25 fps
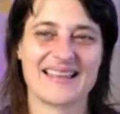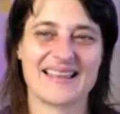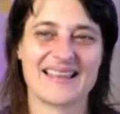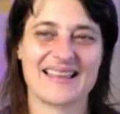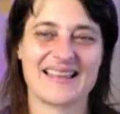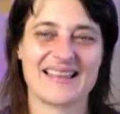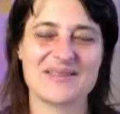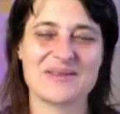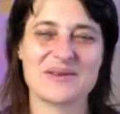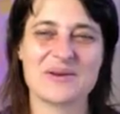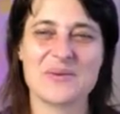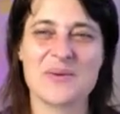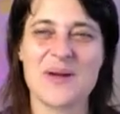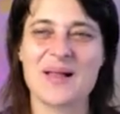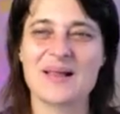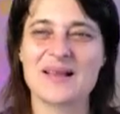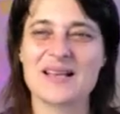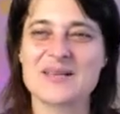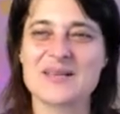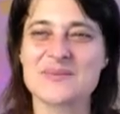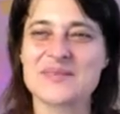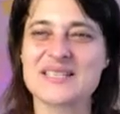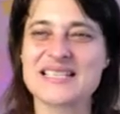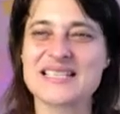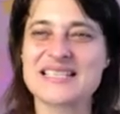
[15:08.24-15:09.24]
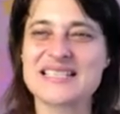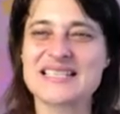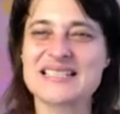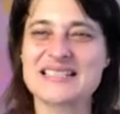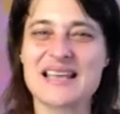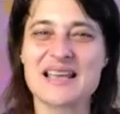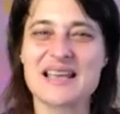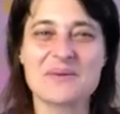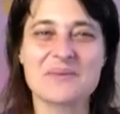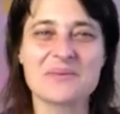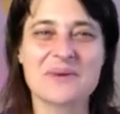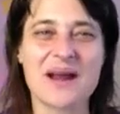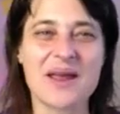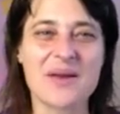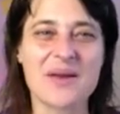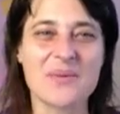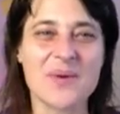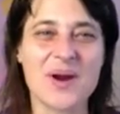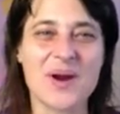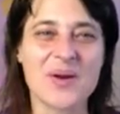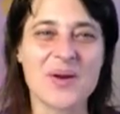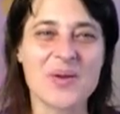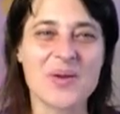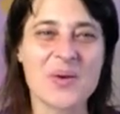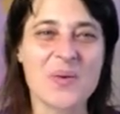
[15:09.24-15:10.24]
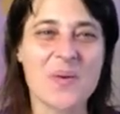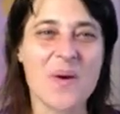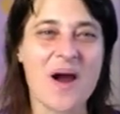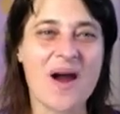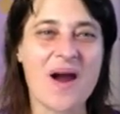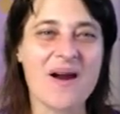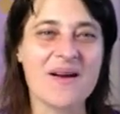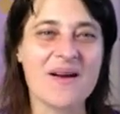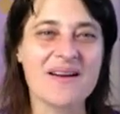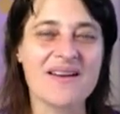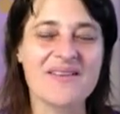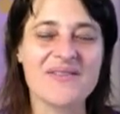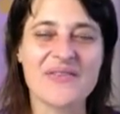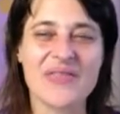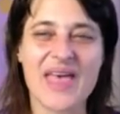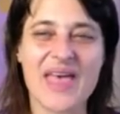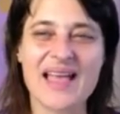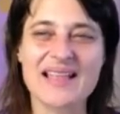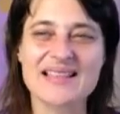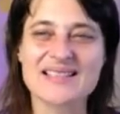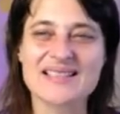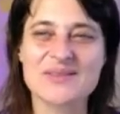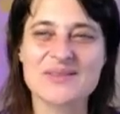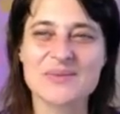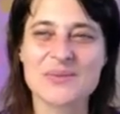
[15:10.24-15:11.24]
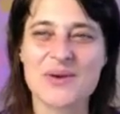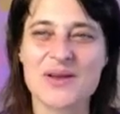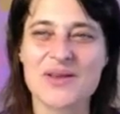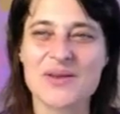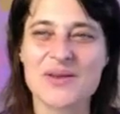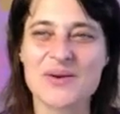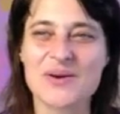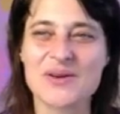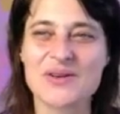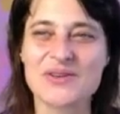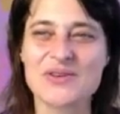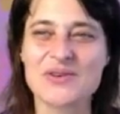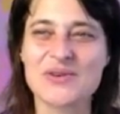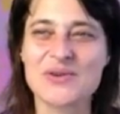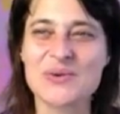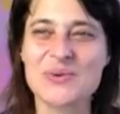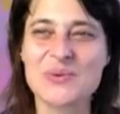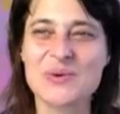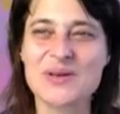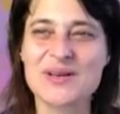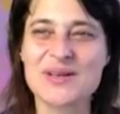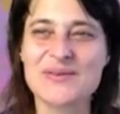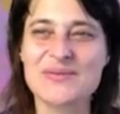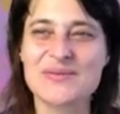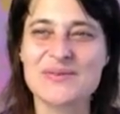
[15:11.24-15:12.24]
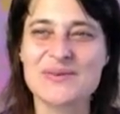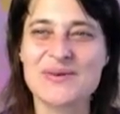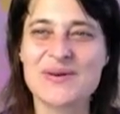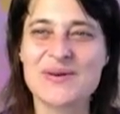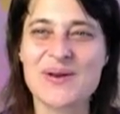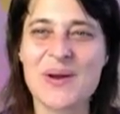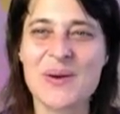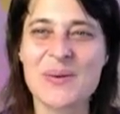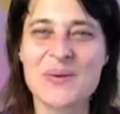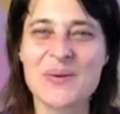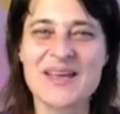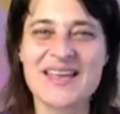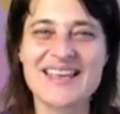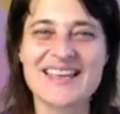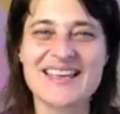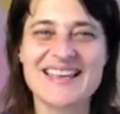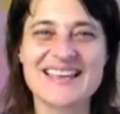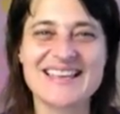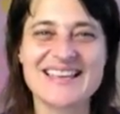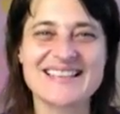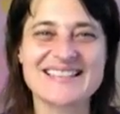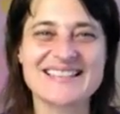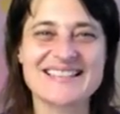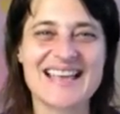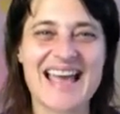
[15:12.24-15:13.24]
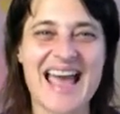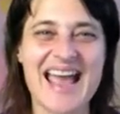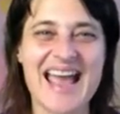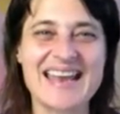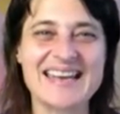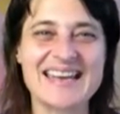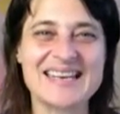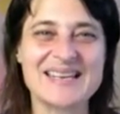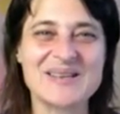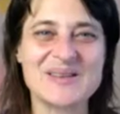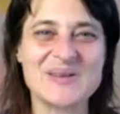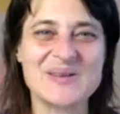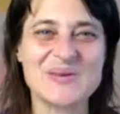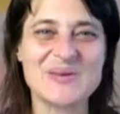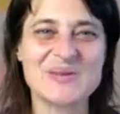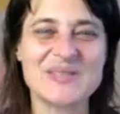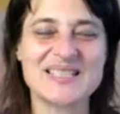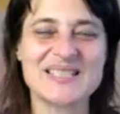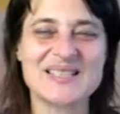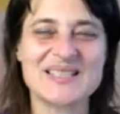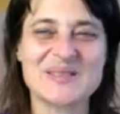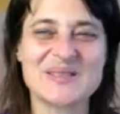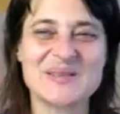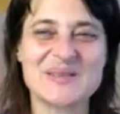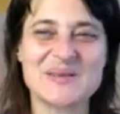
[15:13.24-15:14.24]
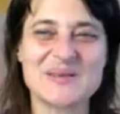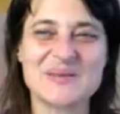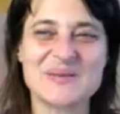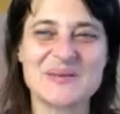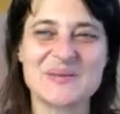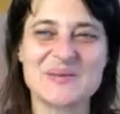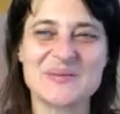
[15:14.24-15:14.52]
And you're welcome to stay right where you are if that's what your intuitive knowing is guiding you to do.